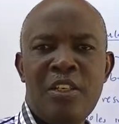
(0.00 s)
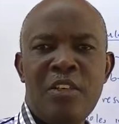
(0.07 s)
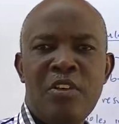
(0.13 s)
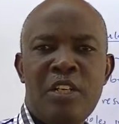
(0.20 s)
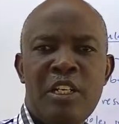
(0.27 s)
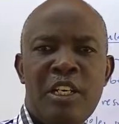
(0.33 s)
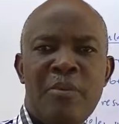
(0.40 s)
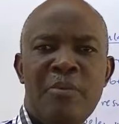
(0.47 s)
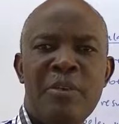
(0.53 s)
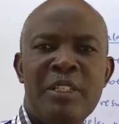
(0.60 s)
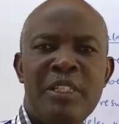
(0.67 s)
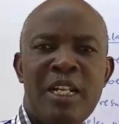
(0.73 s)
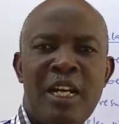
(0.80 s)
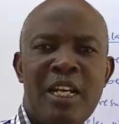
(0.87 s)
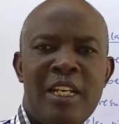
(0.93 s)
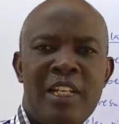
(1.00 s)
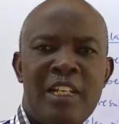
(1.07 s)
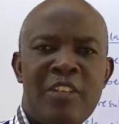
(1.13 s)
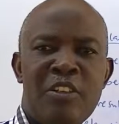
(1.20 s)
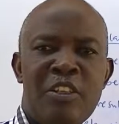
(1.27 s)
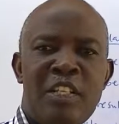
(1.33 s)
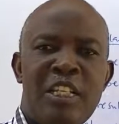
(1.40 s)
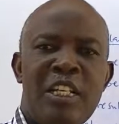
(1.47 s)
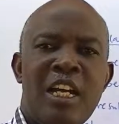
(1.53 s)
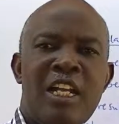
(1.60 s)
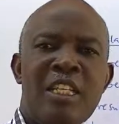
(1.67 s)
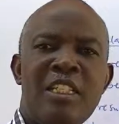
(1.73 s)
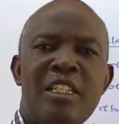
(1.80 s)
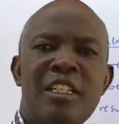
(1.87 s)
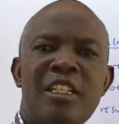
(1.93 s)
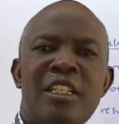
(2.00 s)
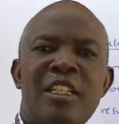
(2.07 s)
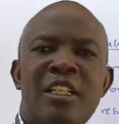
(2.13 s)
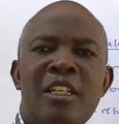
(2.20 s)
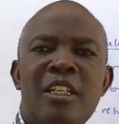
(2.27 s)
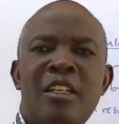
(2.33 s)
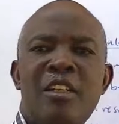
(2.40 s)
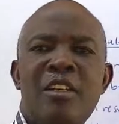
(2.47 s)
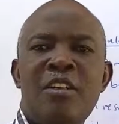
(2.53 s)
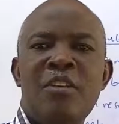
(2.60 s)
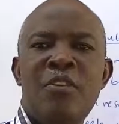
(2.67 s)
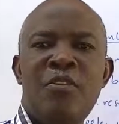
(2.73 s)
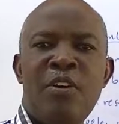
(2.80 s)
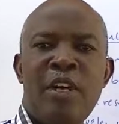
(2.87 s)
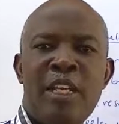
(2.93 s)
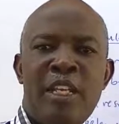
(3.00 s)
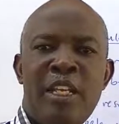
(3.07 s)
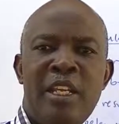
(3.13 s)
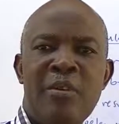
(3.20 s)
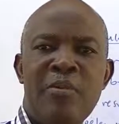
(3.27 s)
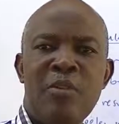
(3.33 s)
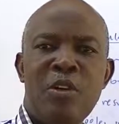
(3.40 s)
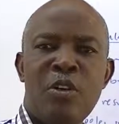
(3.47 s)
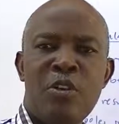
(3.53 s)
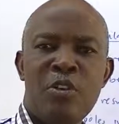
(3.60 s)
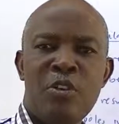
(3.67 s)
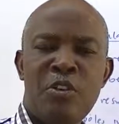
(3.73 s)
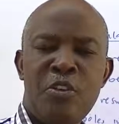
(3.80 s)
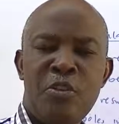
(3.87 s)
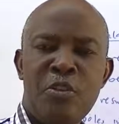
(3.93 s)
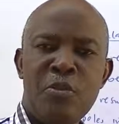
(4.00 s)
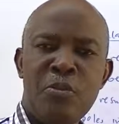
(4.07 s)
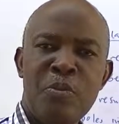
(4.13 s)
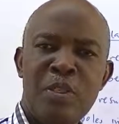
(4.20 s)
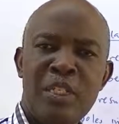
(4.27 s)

Dr. Bbosa and digital teachers, find them on YouTube.